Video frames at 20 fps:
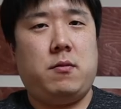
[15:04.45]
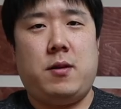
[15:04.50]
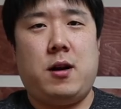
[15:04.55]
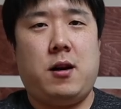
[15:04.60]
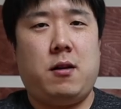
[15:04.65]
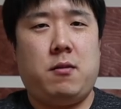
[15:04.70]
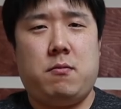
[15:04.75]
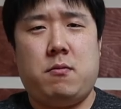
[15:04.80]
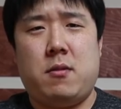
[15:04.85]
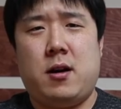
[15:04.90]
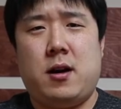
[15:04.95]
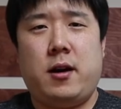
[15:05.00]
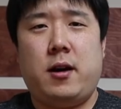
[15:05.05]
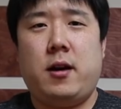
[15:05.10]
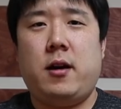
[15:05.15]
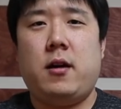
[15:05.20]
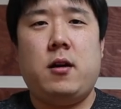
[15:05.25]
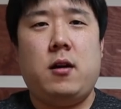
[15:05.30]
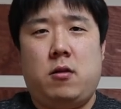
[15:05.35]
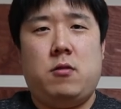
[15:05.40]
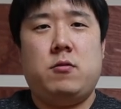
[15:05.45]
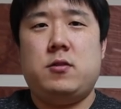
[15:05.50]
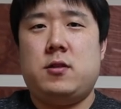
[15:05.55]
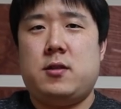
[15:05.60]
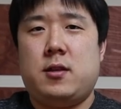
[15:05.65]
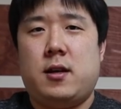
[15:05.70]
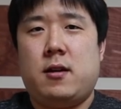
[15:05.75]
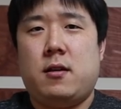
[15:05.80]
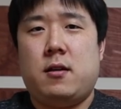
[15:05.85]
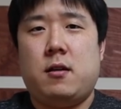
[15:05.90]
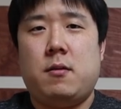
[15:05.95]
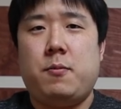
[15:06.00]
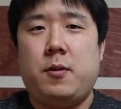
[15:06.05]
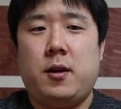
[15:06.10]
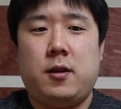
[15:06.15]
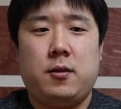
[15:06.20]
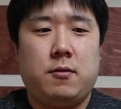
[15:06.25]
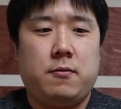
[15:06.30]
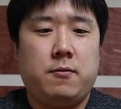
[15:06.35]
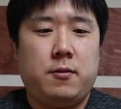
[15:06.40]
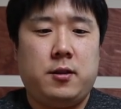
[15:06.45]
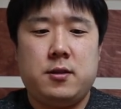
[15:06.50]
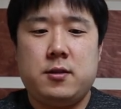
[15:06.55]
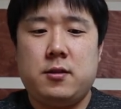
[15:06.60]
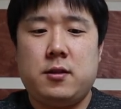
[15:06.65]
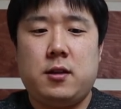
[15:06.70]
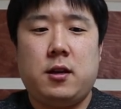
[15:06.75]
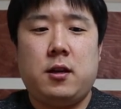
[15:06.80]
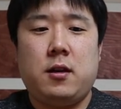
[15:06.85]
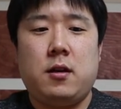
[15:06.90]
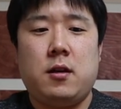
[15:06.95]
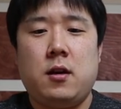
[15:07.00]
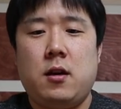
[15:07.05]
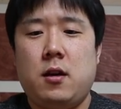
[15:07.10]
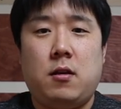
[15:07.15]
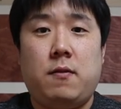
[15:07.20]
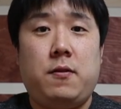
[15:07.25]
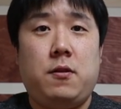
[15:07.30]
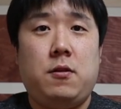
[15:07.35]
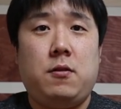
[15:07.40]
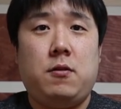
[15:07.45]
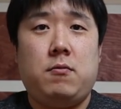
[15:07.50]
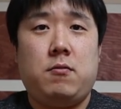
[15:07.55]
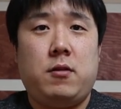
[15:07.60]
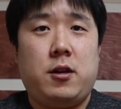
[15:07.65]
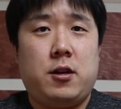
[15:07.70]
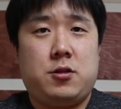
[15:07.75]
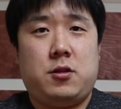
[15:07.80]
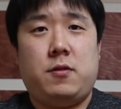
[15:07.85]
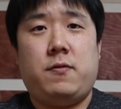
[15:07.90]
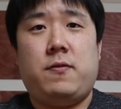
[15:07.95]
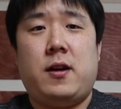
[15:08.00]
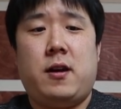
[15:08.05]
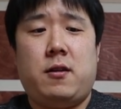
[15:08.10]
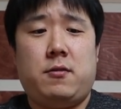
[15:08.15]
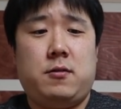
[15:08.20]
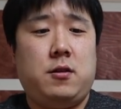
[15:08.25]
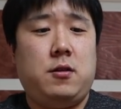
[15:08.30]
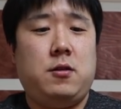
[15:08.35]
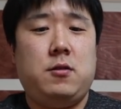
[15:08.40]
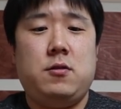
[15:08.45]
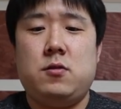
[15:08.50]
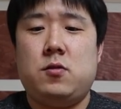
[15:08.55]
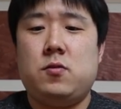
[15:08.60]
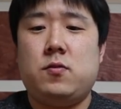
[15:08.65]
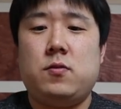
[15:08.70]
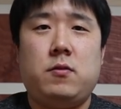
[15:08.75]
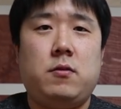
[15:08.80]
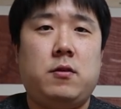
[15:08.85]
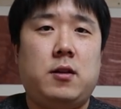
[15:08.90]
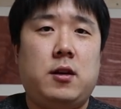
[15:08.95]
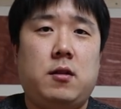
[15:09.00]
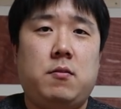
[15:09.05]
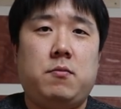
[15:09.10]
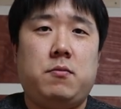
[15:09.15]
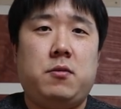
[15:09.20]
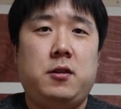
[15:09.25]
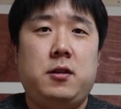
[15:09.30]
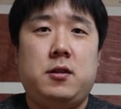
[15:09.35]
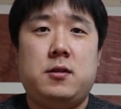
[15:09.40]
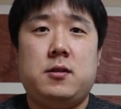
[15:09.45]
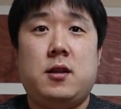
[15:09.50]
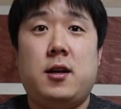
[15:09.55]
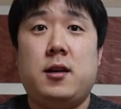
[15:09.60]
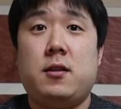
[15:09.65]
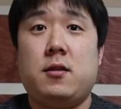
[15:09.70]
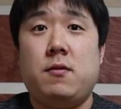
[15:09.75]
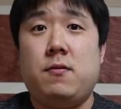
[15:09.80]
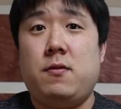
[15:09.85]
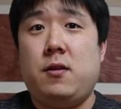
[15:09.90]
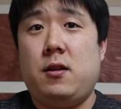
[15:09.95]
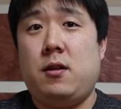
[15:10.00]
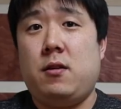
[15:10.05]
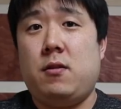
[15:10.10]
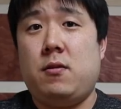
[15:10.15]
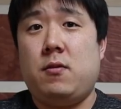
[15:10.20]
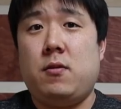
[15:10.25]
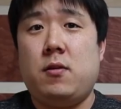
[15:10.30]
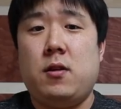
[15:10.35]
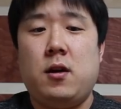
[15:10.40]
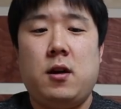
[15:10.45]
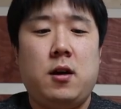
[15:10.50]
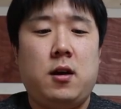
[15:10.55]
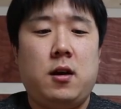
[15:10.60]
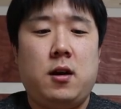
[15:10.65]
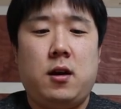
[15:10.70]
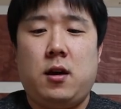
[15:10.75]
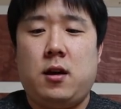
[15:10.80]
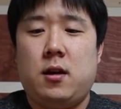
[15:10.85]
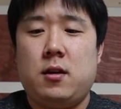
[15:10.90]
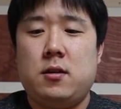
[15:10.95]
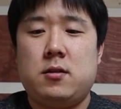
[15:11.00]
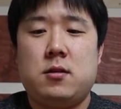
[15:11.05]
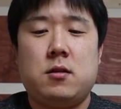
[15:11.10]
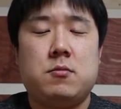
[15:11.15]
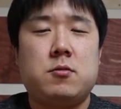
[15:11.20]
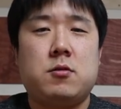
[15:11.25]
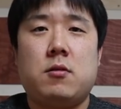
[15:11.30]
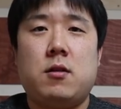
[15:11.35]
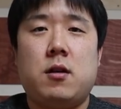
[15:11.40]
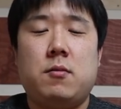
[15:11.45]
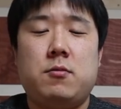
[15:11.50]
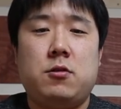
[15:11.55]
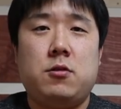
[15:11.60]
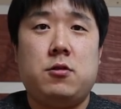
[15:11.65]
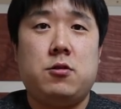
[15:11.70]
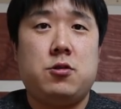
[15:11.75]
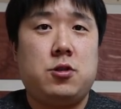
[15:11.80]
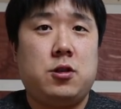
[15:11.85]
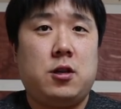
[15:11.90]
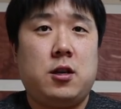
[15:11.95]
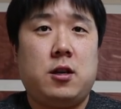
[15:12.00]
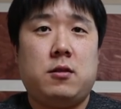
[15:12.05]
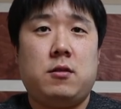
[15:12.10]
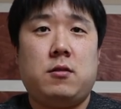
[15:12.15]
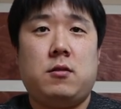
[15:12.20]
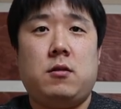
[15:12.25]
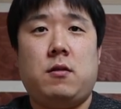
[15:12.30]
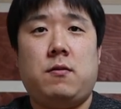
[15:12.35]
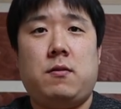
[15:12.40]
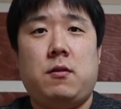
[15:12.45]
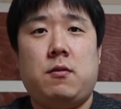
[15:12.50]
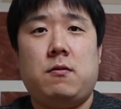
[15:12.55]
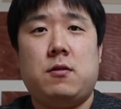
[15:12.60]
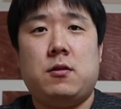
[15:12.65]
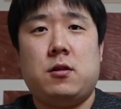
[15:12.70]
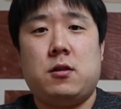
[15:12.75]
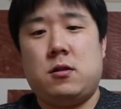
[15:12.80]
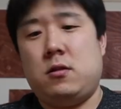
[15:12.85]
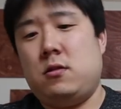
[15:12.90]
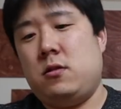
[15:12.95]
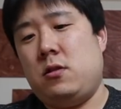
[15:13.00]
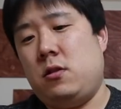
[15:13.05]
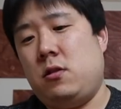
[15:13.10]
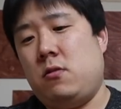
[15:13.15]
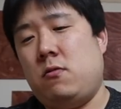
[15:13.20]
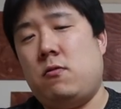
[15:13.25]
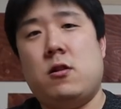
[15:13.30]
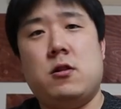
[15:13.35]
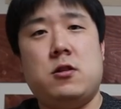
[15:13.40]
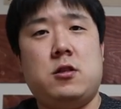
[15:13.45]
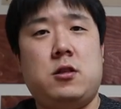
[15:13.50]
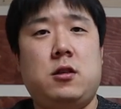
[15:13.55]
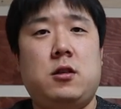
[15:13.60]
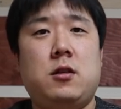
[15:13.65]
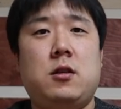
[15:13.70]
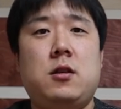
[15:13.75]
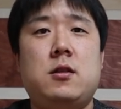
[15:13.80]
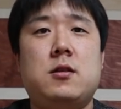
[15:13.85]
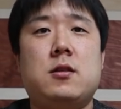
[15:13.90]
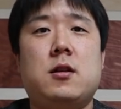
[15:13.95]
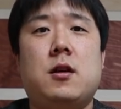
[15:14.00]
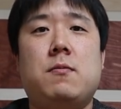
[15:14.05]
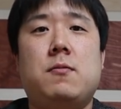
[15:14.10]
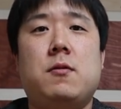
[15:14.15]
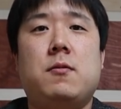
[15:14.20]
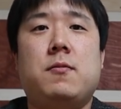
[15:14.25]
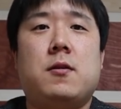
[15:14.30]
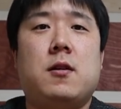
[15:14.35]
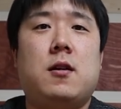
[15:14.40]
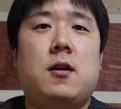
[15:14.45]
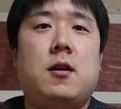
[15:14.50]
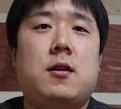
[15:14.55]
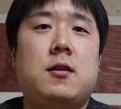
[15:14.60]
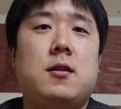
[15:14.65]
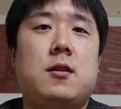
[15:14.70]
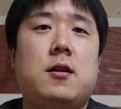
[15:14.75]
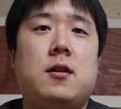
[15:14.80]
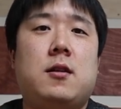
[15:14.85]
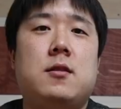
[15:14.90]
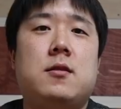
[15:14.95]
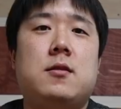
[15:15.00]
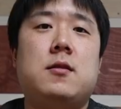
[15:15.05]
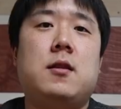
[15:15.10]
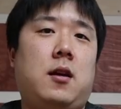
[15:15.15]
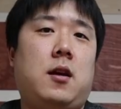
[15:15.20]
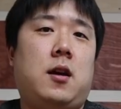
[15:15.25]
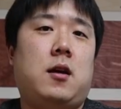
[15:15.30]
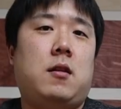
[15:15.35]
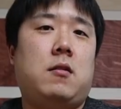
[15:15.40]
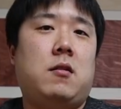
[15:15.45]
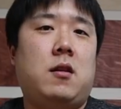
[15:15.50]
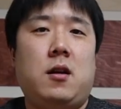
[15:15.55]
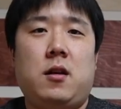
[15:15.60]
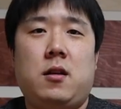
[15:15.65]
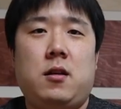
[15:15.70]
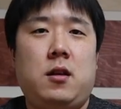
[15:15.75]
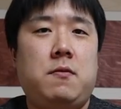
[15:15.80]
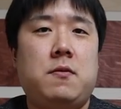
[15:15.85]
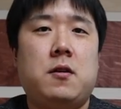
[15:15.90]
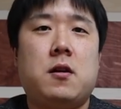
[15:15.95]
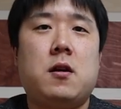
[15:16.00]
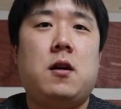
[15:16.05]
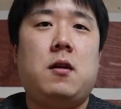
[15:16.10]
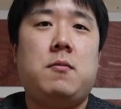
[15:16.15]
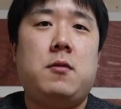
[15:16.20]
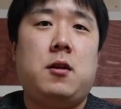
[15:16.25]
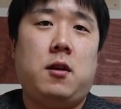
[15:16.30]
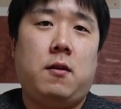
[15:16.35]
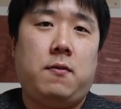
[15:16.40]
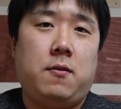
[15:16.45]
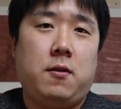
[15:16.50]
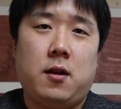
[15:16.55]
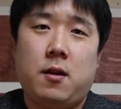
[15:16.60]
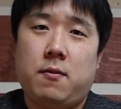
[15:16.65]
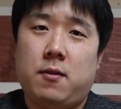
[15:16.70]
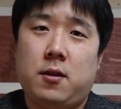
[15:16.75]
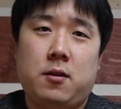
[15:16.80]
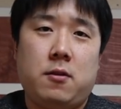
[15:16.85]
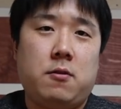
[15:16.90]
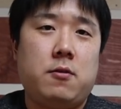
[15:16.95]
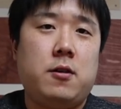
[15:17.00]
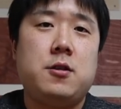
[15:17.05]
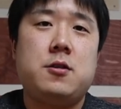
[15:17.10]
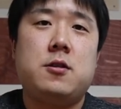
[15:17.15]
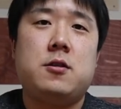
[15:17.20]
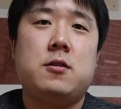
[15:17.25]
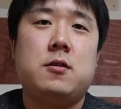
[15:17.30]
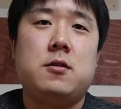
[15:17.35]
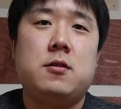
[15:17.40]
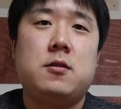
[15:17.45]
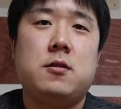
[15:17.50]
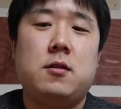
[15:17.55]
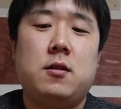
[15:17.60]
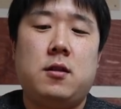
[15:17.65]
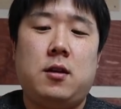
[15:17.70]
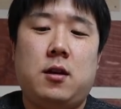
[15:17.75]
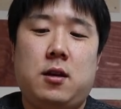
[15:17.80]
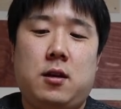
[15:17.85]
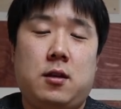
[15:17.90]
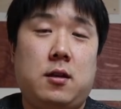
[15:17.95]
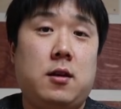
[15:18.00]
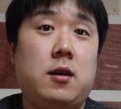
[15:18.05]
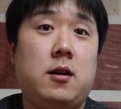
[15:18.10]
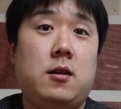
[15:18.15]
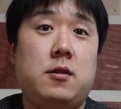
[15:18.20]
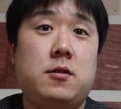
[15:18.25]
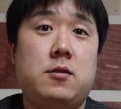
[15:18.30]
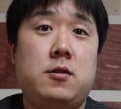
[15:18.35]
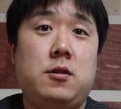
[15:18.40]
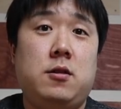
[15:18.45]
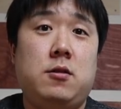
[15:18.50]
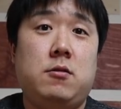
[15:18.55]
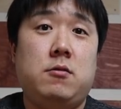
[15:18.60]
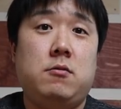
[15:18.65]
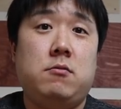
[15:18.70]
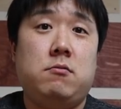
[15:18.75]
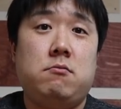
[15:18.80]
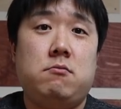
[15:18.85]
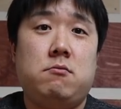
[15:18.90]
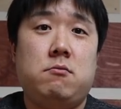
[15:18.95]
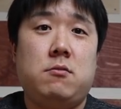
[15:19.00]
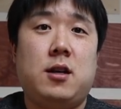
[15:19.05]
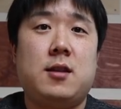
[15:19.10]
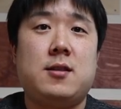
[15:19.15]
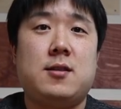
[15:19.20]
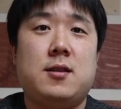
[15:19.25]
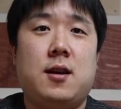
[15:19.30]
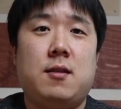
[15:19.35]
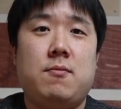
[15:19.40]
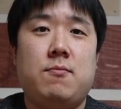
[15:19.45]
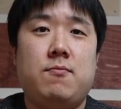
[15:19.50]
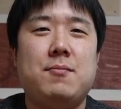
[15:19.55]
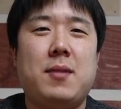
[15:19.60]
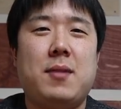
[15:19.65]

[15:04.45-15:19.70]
about my own setup and the reasoning, if you actually found it useful, then please like the video and subscribe to the channel if you want to continue watching these type of contents, and leave a comment if you have any questions, and I'll see you next time.